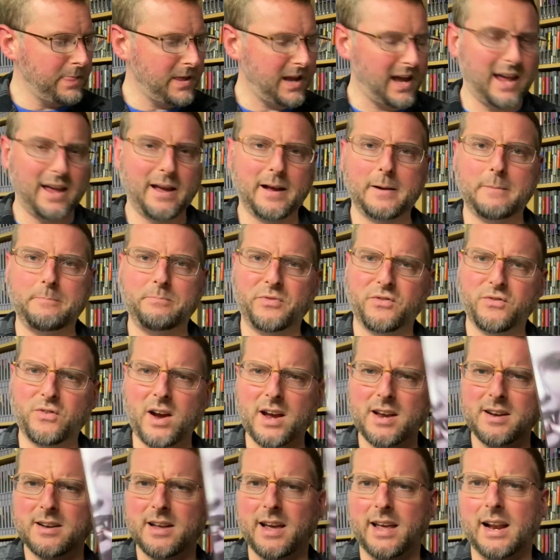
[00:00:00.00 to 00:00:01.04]
Uh,
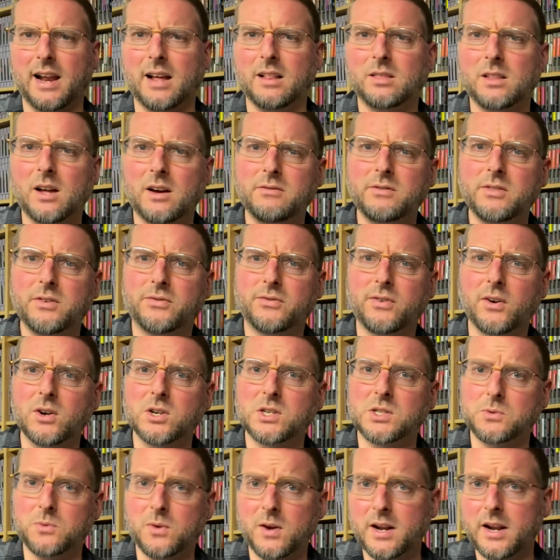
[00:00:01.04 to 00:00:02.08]
Fright Night. I loved the
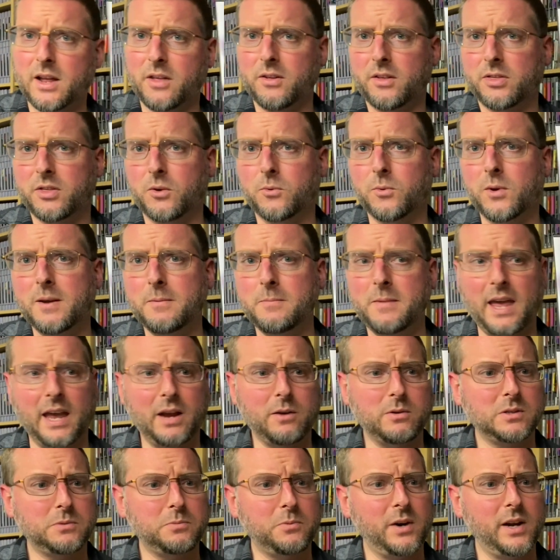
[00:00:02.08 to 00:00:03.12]
first one. I thought the remake
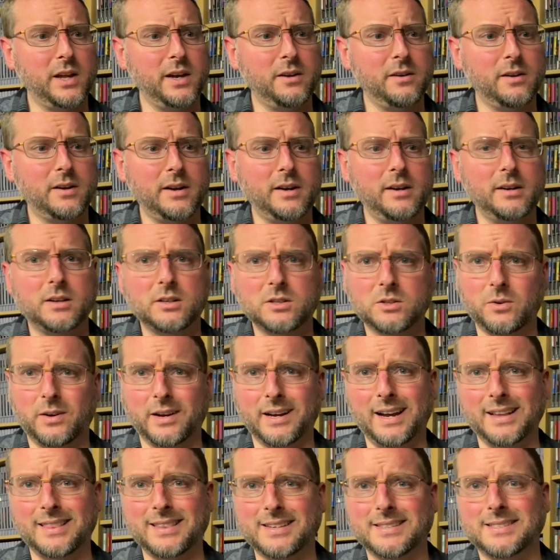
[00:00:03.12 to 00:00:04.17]
was pretty good, so I
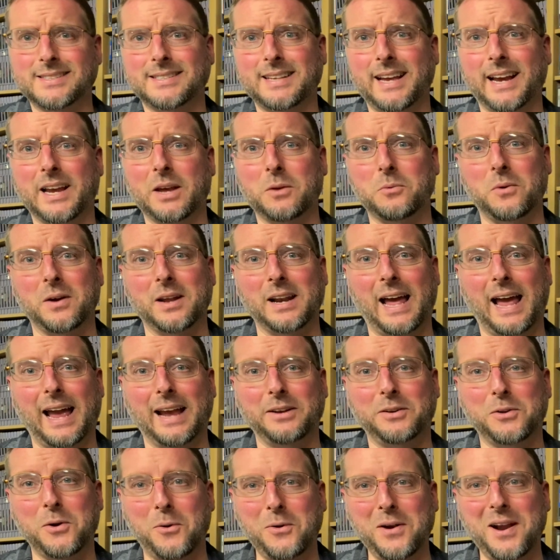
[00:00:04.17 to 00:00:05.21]
got this second one. I
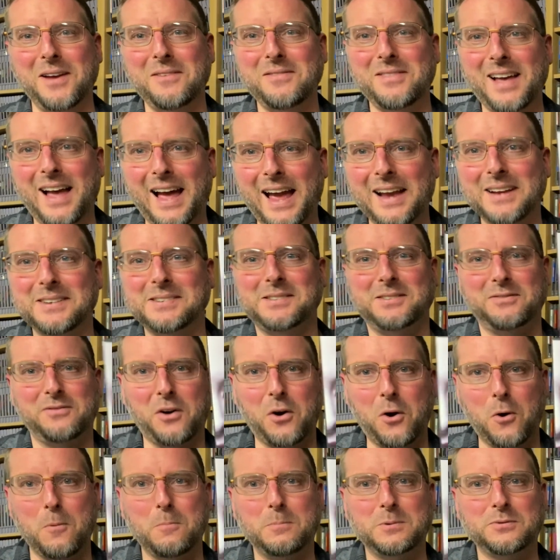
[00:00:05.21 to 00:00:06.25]
don't have the highest of
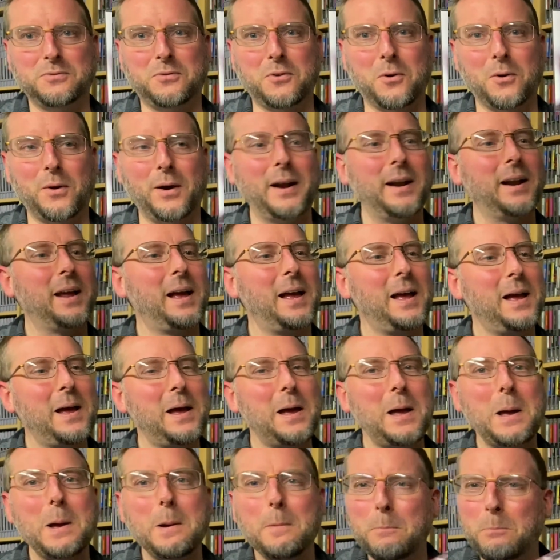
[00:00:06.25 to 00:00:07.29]
hopes for it,
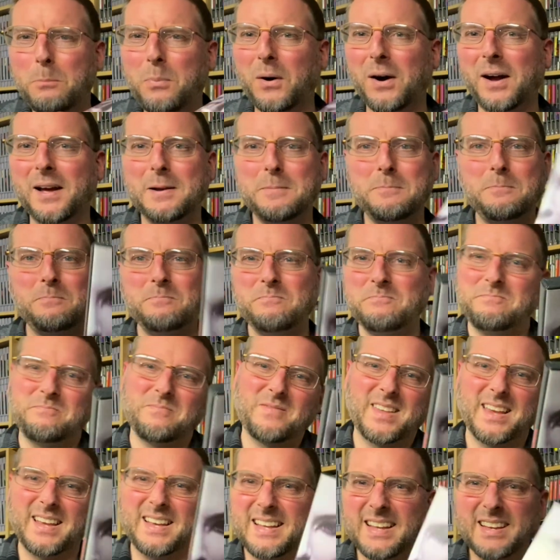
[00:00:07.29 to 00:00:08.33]
but
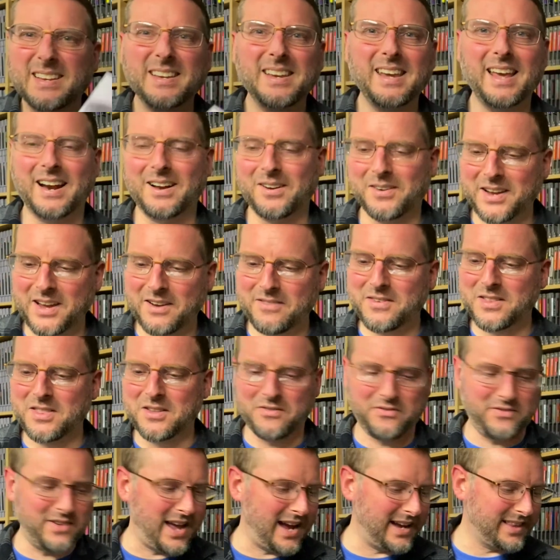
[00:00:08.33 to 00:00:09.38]
you know, given the
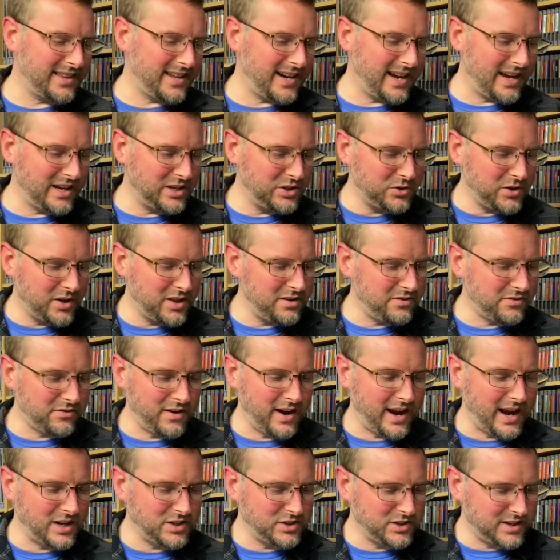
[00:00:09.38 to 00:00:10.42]
fact that I enjoy the
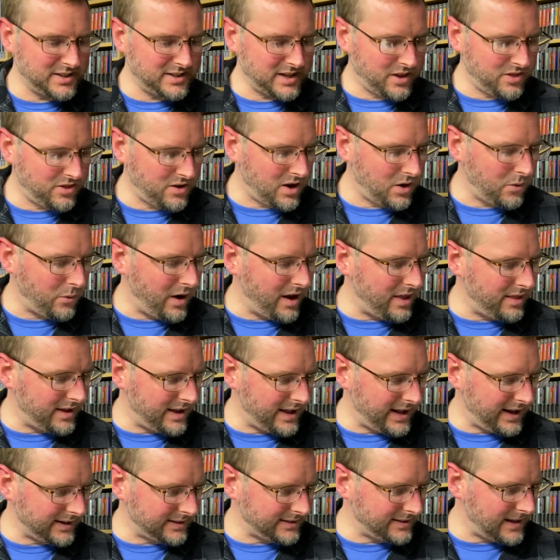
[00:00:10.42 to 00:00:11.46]
franchise, I thought, why the
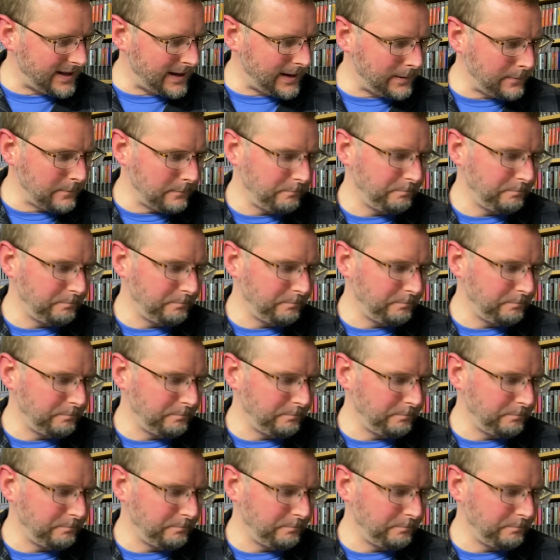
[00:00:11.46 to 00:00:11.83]
heck not?